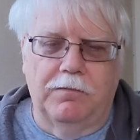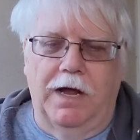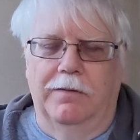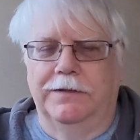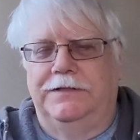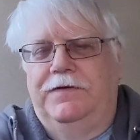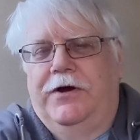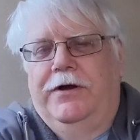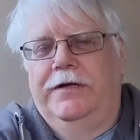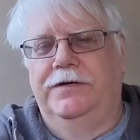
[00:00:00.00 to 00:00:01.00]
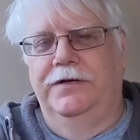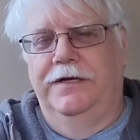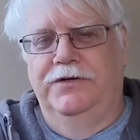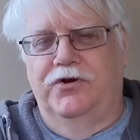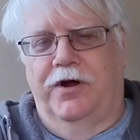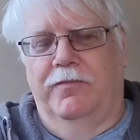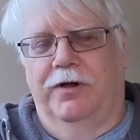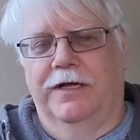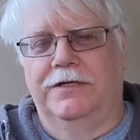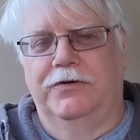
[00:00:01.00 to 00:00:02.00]
It's very
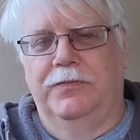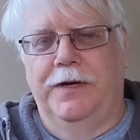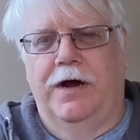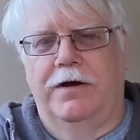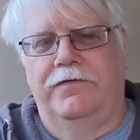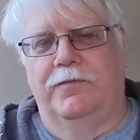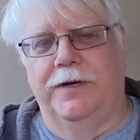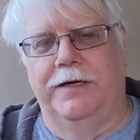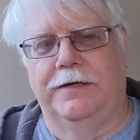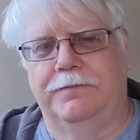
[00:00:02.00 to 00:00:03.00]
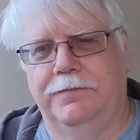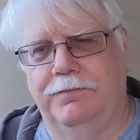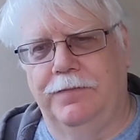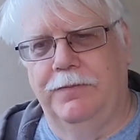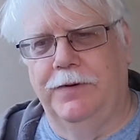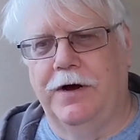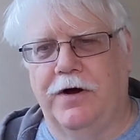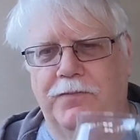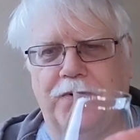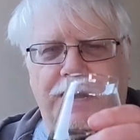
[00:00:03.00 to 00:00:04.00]
enjoyable. It would be hard for me to, I'd be
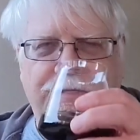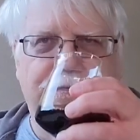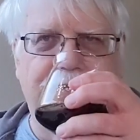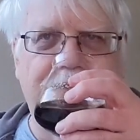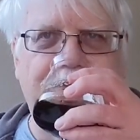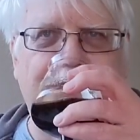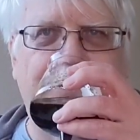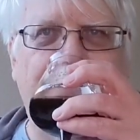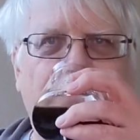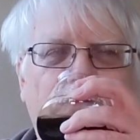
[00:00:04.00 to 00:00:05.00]
hard pressed to.